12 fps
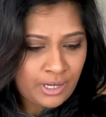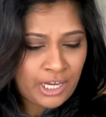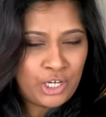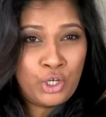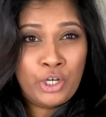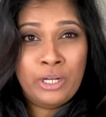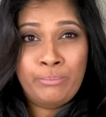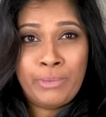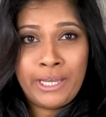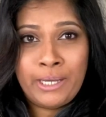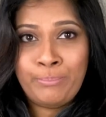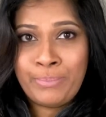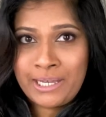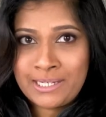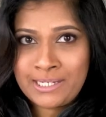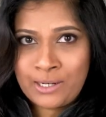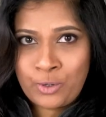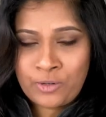And you're going to make a
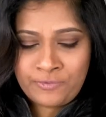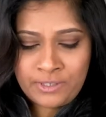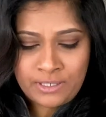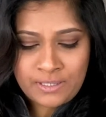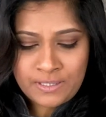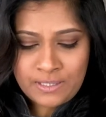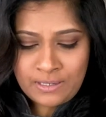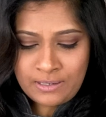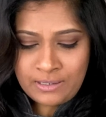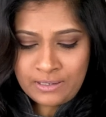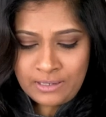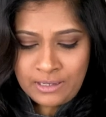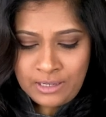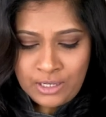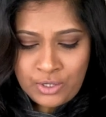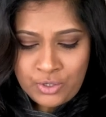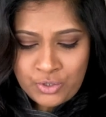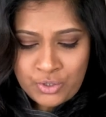paste out of this.
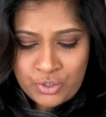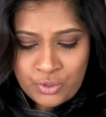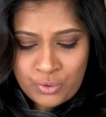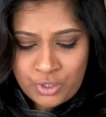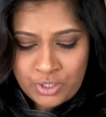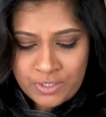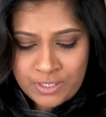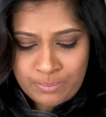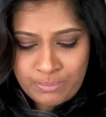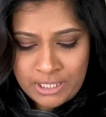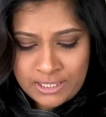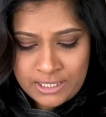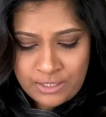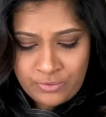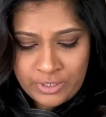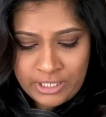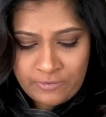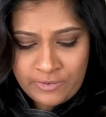So just mix it
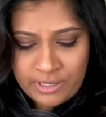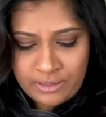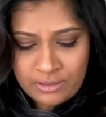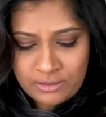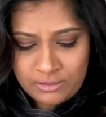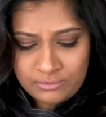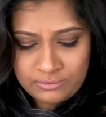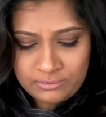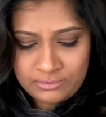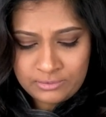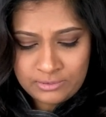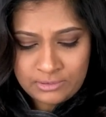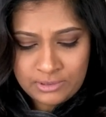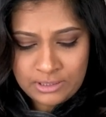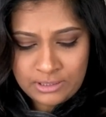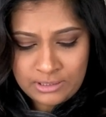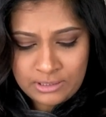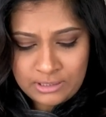really well
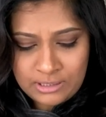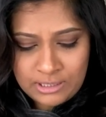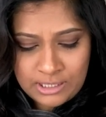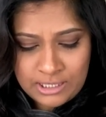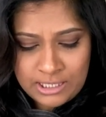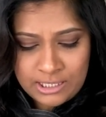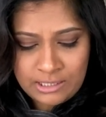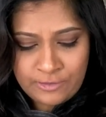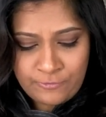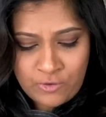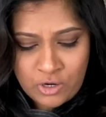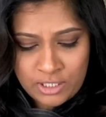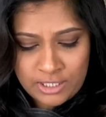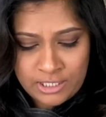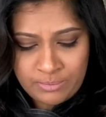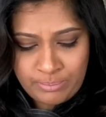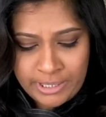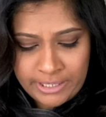until the fondant
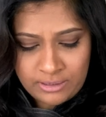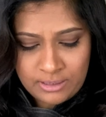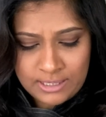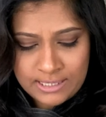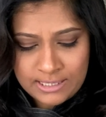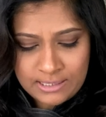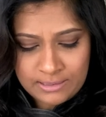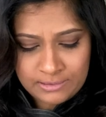melts,